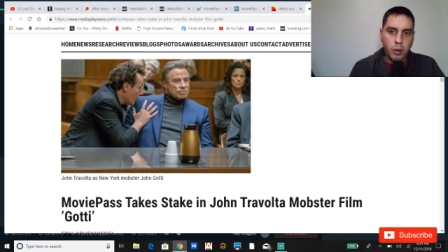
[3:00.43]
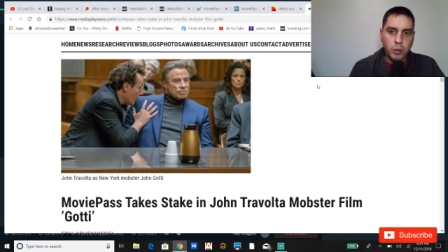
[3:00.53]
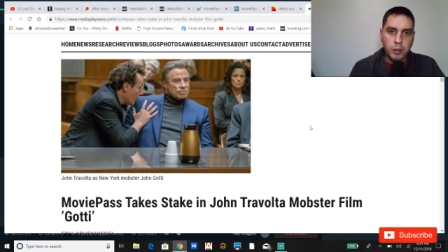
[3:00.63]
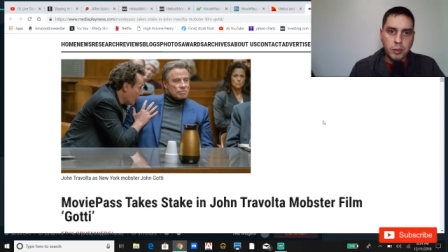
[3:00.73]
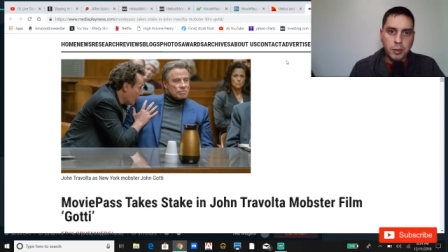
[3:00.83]

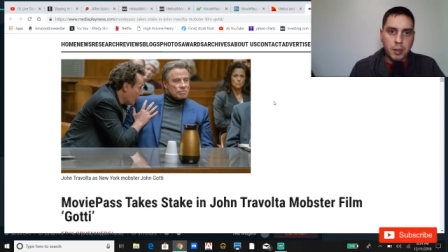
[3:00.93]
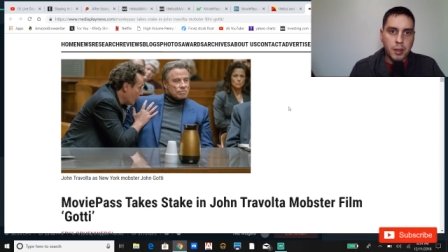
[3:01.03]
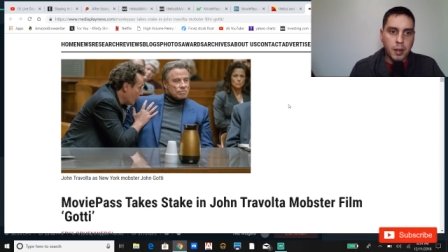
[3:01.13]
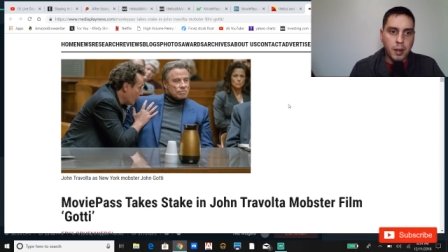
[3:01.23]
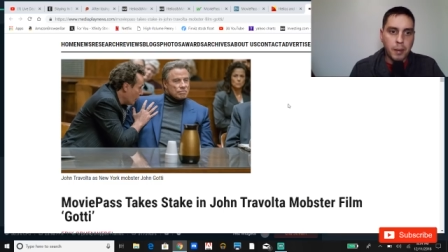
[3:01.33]
owns.
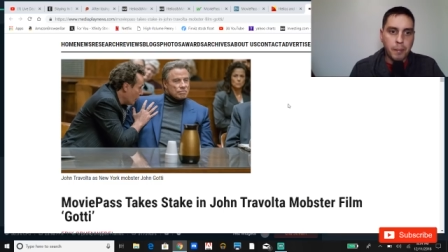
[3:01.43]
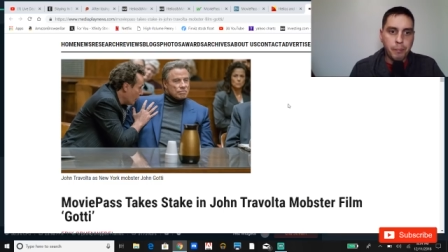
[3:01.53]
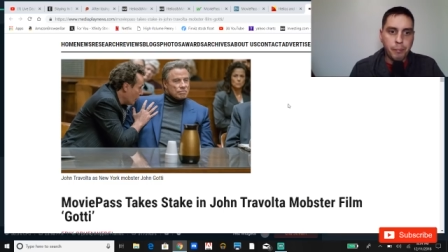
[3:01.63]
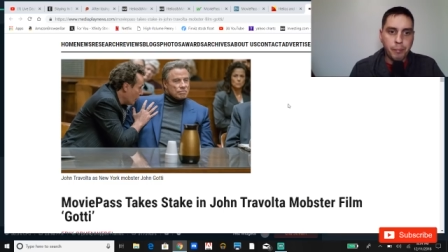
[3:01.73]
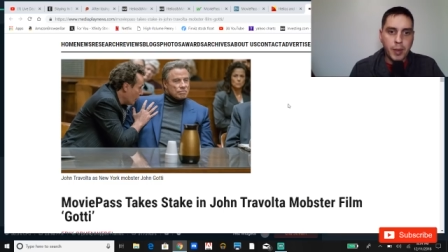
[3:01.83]
Um,
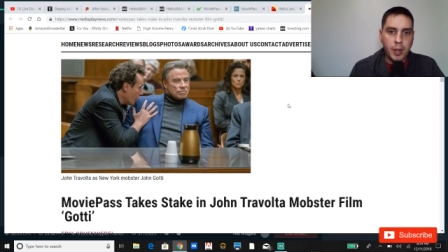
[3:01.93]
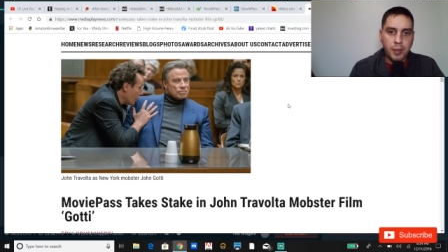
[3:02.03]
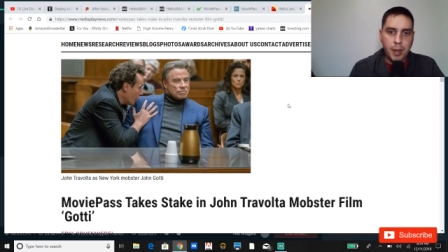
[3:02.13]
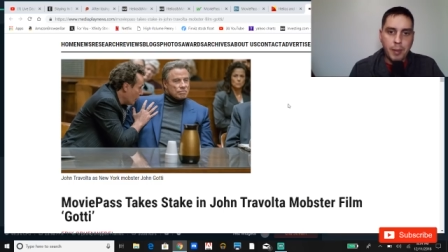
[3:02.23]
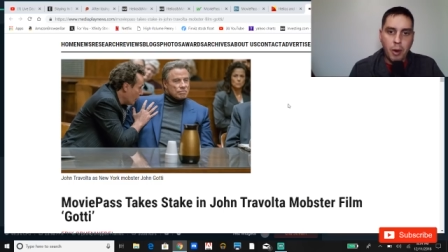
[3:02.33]
they
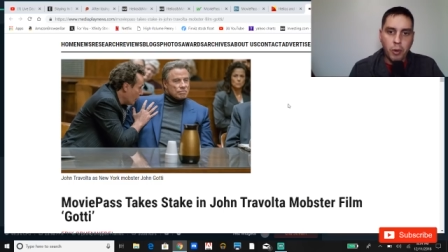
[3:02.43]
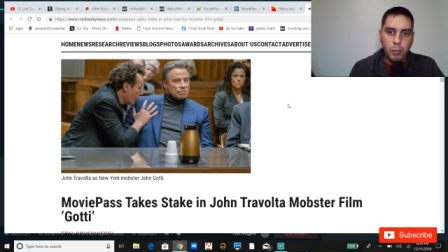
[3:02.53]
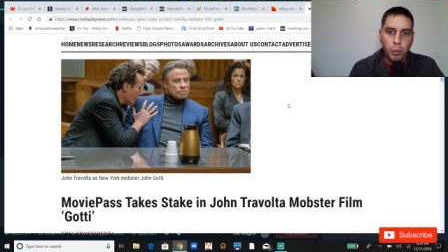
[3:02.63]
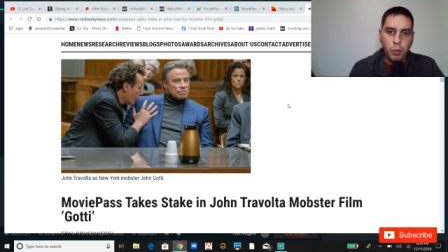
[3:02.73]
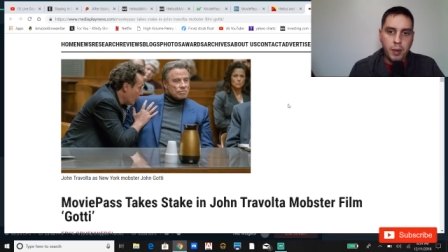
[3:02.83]
just came out with a
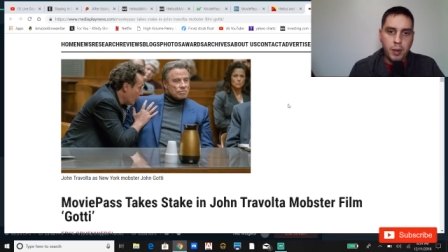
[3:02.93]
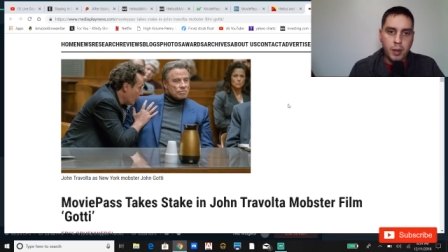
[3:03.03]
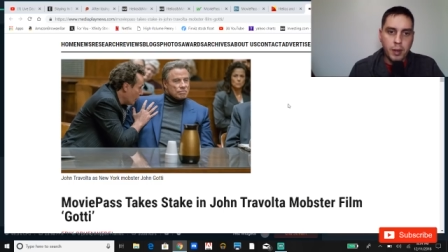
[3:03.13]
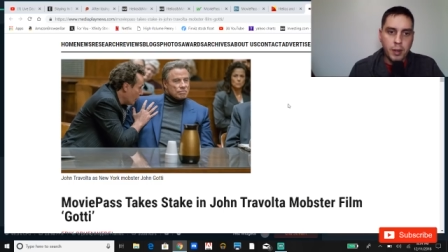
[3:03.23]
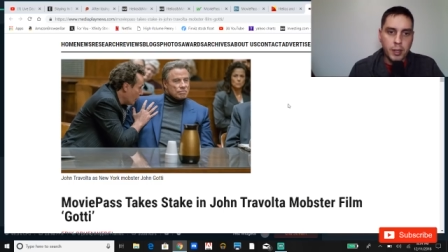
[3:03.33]
movie.
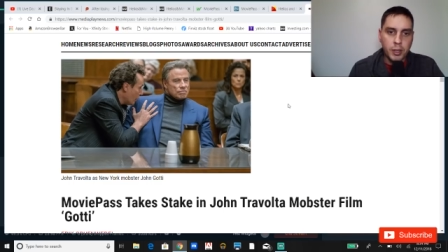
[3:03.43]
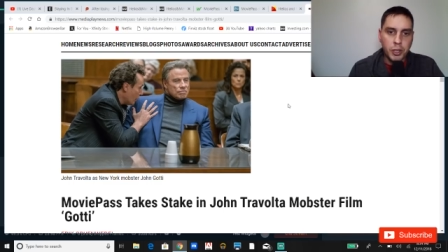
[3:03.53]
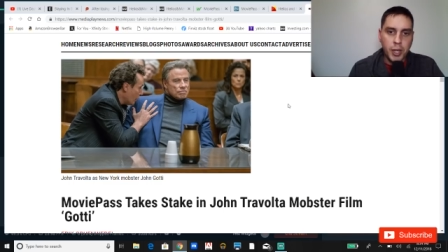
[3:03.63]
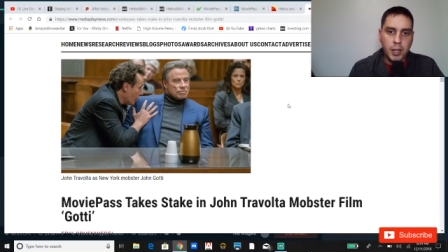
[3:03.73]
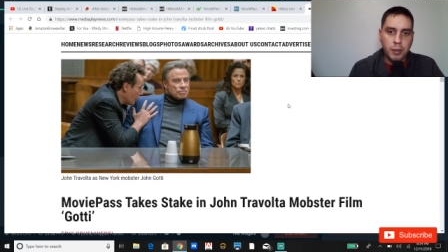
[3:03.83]

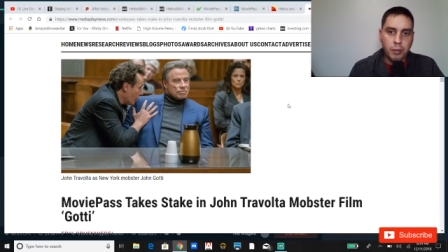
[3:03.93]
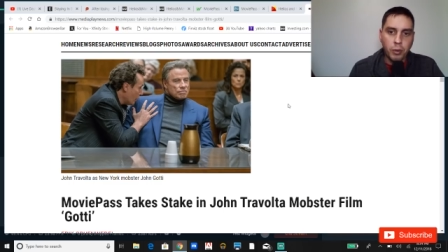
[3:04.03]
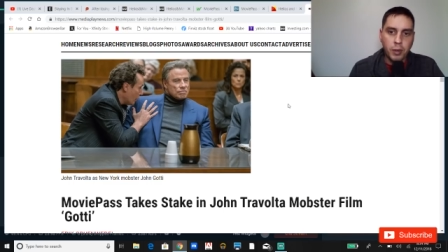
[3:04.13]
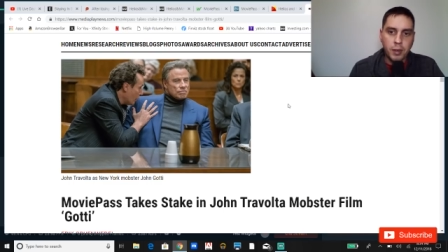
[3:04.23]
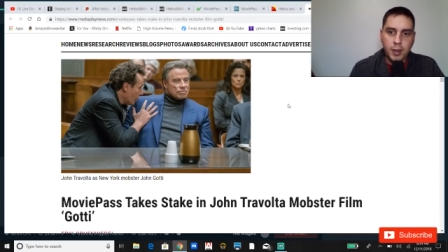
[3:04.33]
John
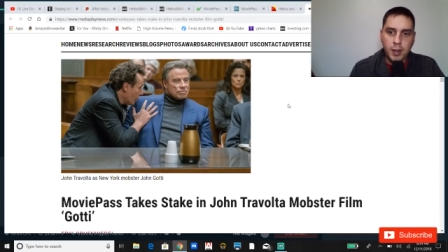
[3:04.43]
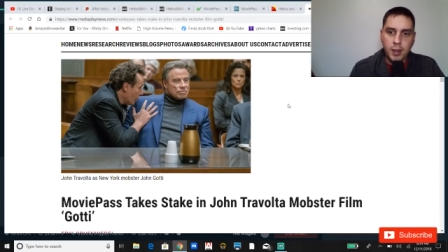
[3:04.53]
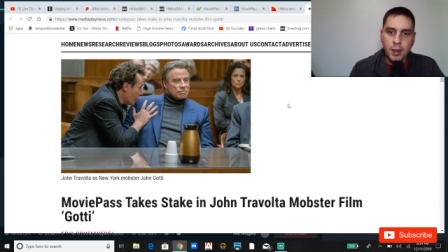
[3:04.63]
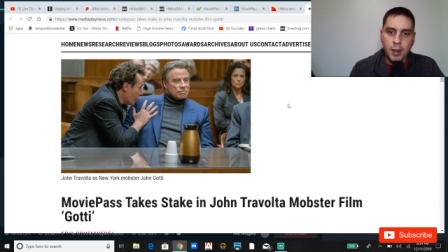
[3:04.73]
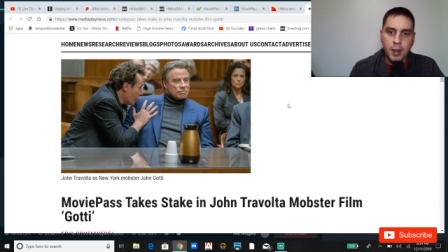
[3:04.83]
Travolta's in it
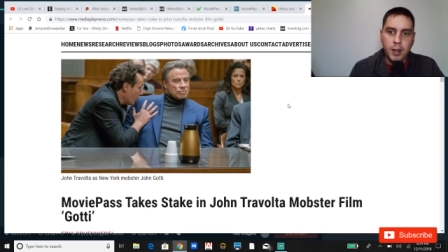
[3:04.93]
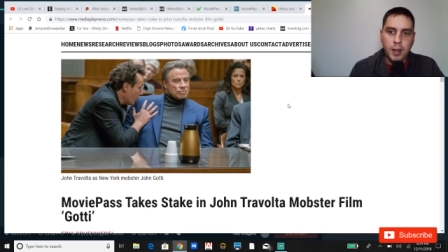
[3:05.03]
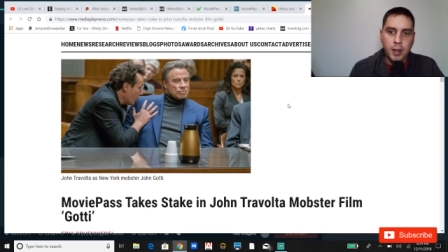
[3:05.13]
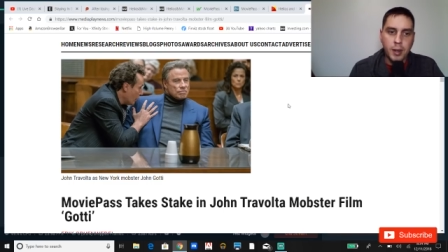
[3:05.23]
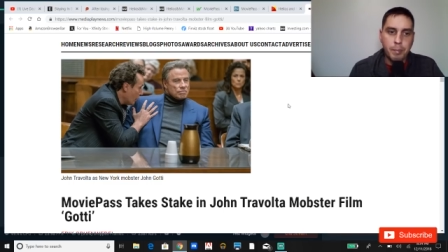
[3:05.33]
uh,
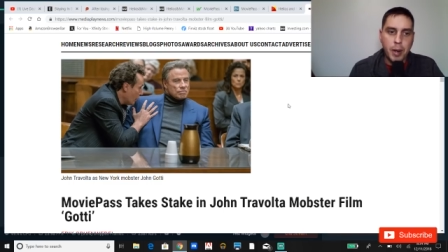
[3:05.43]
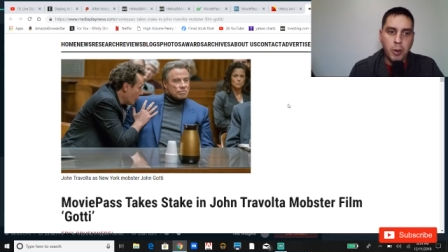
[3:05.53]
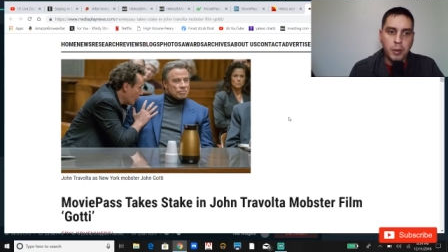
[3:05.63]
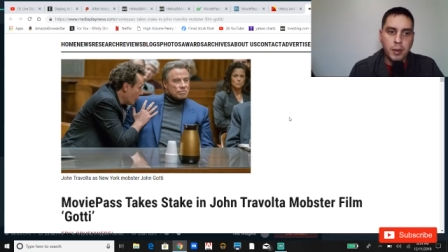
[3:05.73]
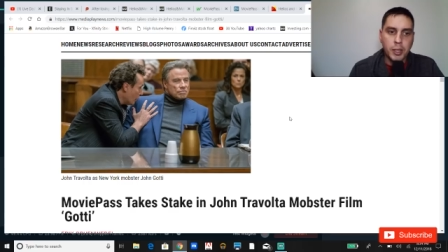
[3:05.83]

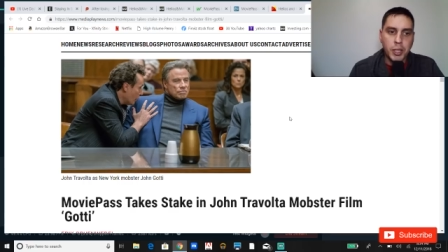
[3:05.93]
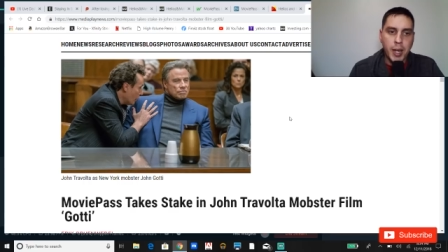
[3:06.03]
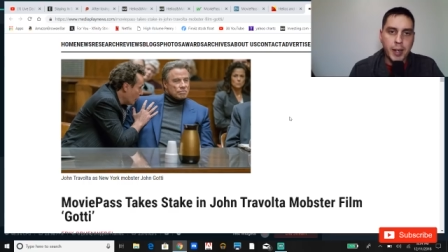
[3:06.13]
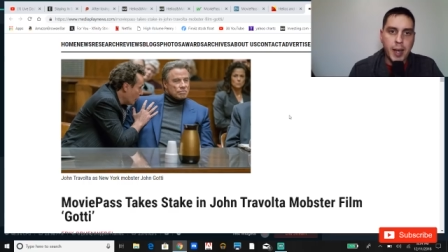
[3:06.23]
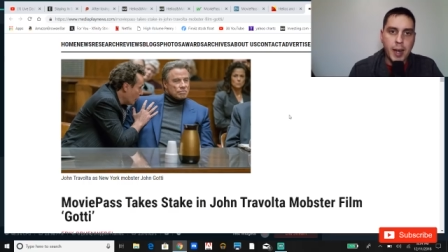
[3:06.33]
about
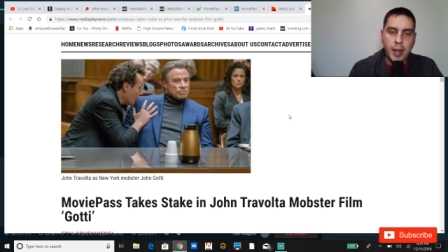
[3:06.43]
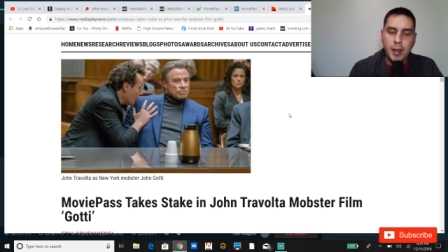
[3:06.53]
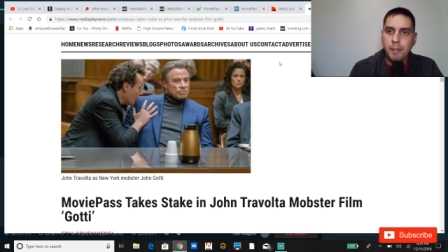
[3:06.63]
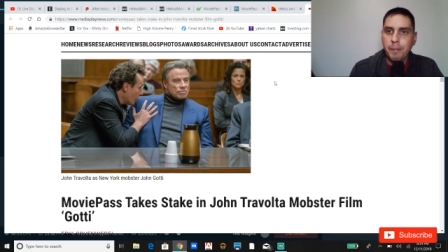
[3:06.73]
John Gotti.